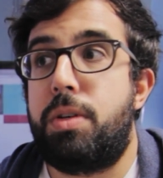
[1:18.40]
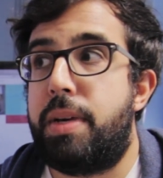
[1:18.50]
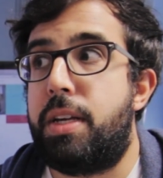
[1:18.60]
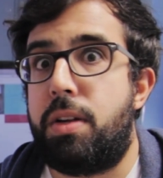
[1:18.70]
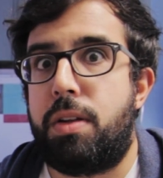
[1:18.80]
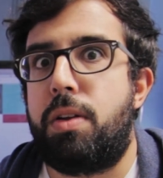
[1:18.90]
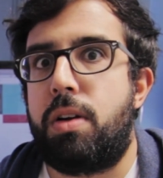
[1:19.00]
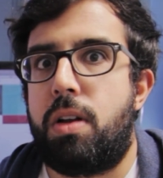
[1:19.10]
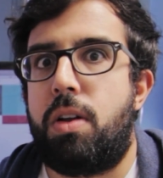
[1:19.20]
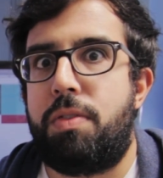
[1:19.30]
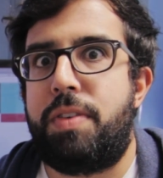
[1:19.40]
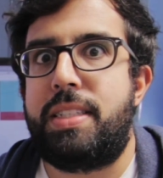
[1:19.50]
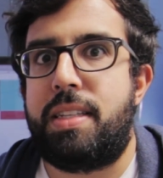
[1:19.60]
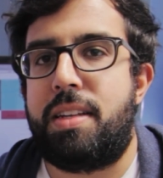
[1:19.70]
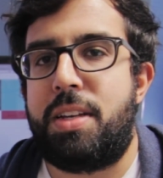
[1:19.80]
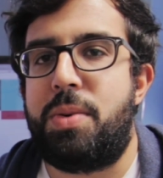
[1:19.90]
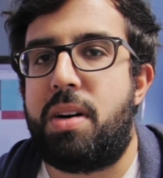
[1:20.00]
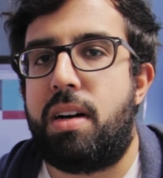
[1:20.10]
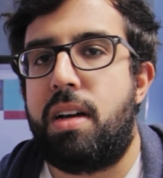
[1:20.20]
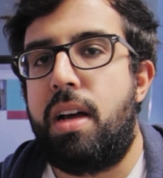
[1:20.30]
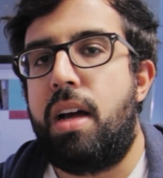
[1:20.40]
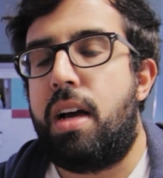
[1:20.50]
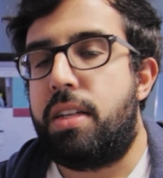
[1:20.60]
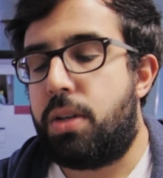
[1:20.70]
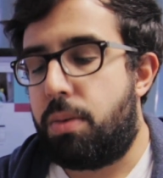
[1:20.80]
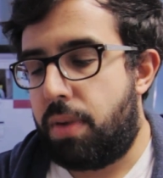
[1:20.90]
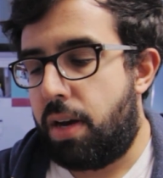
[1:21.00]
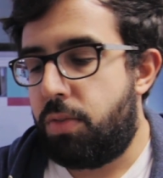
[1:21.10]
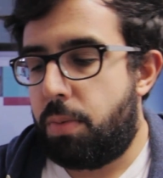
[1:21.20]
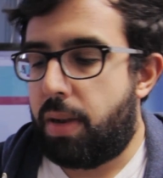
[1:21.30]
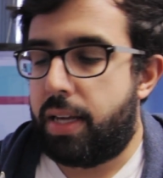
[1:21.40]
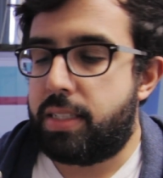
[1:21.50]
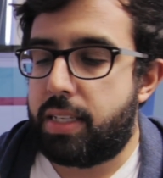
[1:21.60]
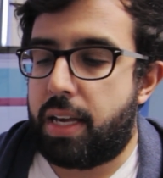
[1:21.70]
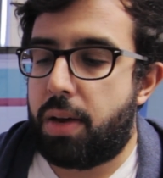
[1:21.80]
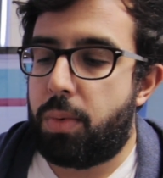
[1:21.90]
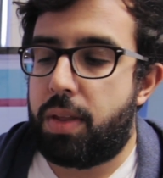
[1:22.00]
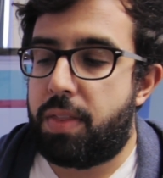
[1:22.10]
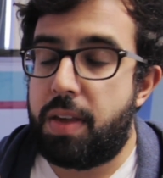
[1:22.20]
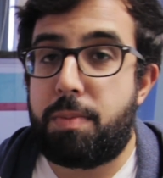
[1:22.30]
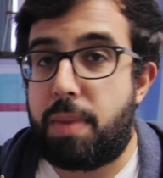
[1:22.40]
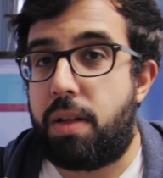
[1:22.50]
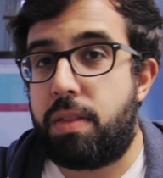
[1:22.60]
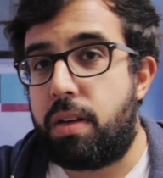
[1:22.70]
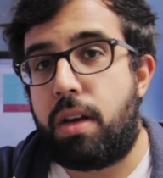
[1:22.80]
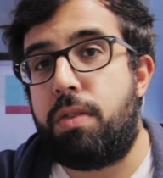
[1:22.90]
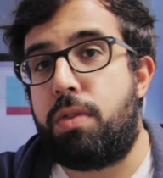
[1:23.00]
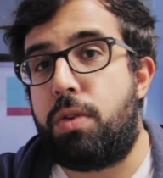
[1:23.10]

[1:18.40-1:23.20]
making you look a lot fitter than you are. So I'm now replacing it with this mount that goes